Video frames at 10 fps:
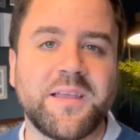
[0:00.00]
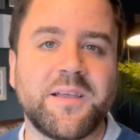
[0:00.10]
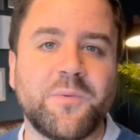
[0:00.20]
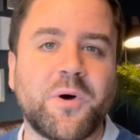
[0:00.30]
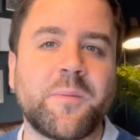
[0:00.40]

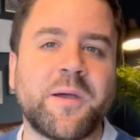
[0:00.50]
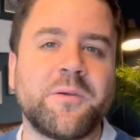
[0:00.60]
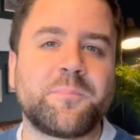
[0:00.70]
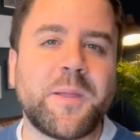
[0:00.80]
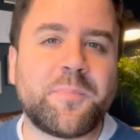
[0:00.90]
What
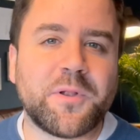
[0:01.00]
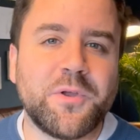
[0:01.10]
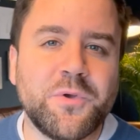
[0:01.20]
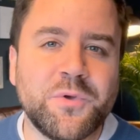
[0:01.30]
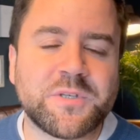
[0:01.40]
about people
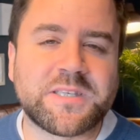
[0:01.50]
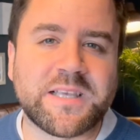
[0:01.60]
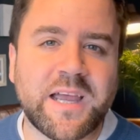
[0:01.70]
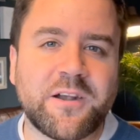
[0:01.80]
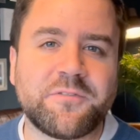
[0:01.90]
who
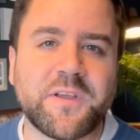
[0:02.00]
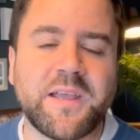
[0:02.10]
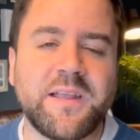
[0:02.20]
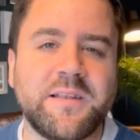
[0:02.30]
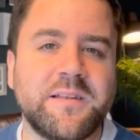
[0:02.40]
serve
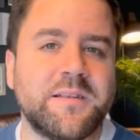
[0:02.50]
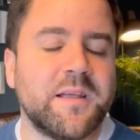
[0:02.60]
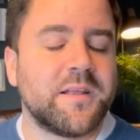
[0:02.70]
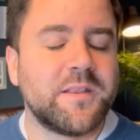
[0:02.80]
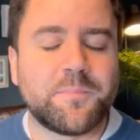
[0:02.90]
in
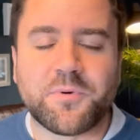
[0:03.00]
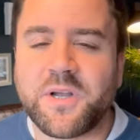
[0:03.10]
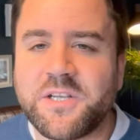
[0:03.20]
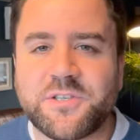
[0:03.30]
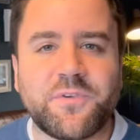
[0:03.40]
the
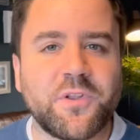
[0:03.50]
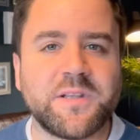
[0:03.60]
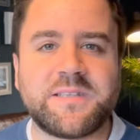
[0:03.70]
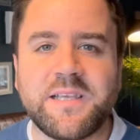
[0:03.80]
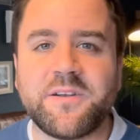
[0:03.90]
bridge,
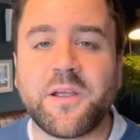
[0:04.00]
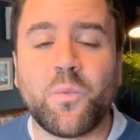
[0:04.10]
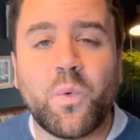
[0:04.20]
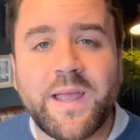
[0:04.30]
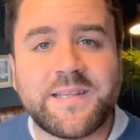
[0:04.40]

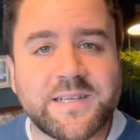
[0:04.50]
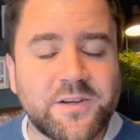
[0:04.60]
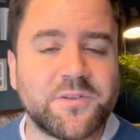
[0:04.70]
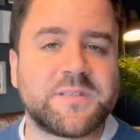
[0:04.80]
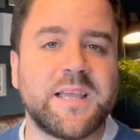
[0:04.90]
volunteering, waiting
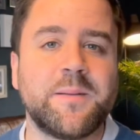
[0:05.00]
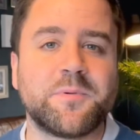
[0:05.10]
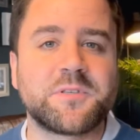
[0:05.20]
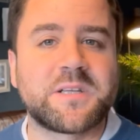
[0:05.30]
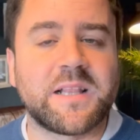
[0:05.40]
on
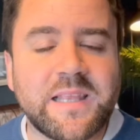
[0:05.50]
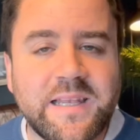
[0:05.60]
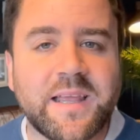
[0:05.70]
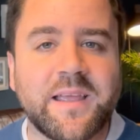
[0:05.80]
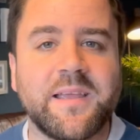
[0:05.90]
tables,
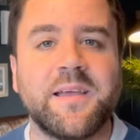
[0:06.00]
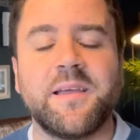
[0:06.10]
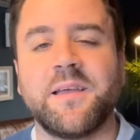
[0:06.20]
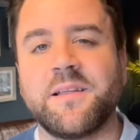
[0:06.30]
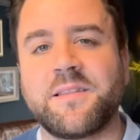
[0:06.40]
cleaning?
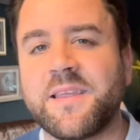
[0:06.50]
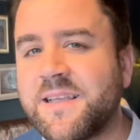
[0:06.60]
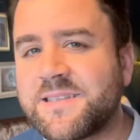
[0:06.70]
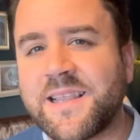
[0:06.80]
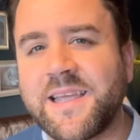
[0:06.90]

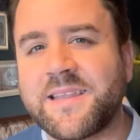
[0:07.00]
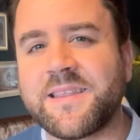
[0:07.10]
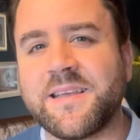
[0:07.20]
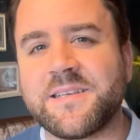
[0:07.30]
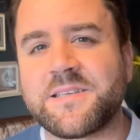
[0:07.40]
Things like
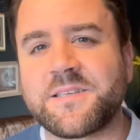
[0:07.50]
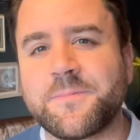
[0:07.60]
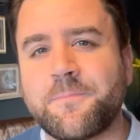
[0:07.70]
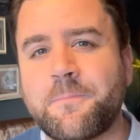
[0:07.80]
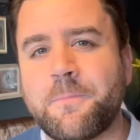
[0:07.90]
this.
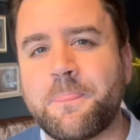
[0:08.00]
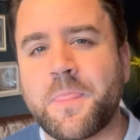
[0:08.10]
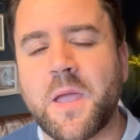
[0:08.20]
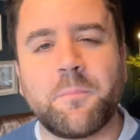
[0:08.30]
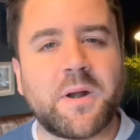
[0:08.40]

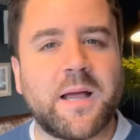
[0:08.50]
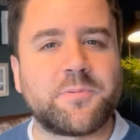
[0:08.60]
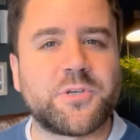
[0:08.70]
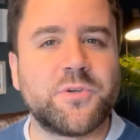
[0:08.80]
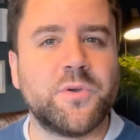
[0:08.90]

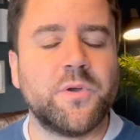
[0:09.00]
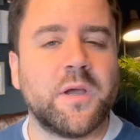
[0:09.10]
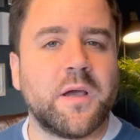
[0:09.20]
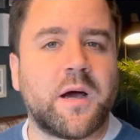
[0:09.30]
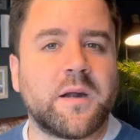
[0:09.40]
Perhaps
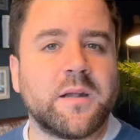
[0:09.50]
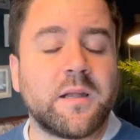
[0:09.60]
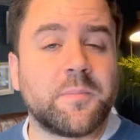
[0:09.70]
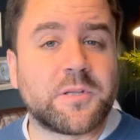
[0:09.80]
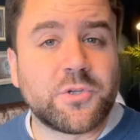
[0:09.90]
you are
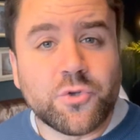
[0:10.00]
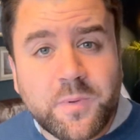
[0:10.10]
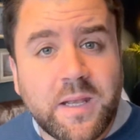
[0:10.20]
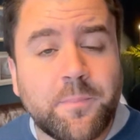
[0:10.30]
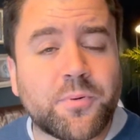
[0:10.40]
unable to do
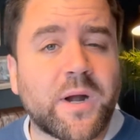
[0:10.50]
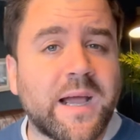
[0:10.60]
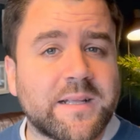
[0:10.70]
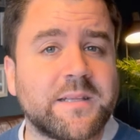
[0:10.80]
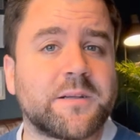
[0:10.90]
many
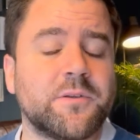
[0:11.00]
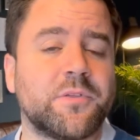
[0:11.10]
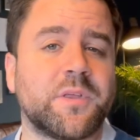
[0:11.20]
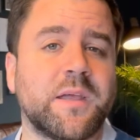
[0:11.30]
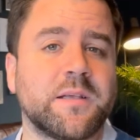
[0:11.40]
practical
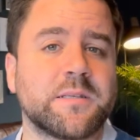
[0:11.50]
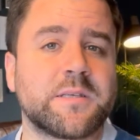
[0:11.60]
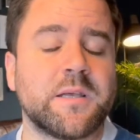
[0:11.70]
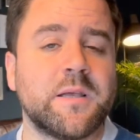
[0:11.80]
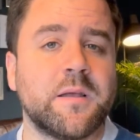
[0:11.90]

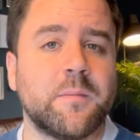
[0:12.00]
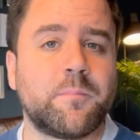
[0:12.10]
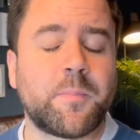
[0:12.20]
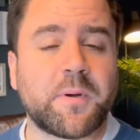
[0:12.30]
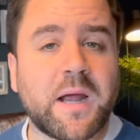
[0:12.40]
things,
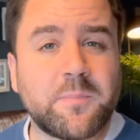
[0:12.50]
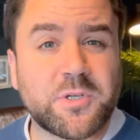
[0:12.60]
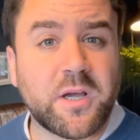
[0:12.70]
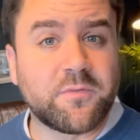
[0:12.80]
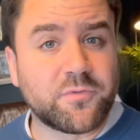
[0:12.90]
but perhaps
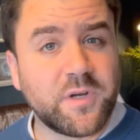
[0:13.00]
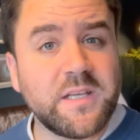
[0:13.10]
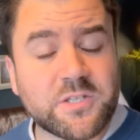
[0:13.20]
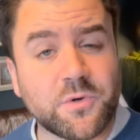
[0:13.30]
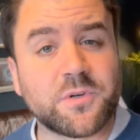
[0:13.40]
you have
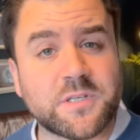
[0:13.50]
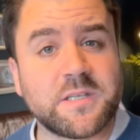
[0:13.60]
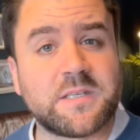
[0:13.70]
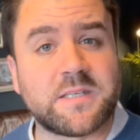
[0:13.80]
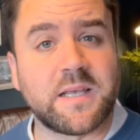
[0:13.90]

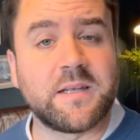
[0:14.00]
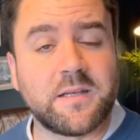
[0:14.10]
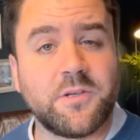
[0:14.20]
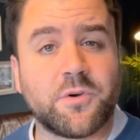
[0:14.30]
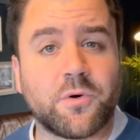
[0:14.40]
resources sitting
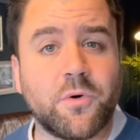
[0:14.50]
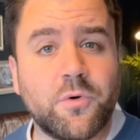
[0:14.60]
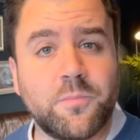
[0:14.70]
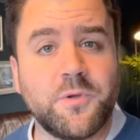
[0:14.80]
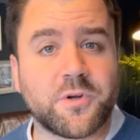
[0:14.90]
in your
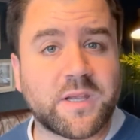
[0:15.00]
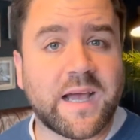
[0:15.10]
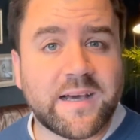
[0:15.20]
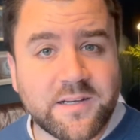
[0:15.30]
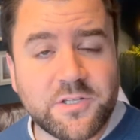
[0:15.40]
home, your
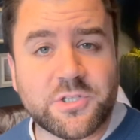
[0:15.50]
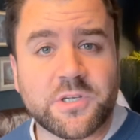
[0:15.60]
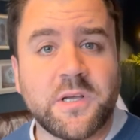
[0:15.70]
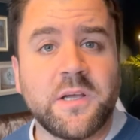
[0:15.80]
garage,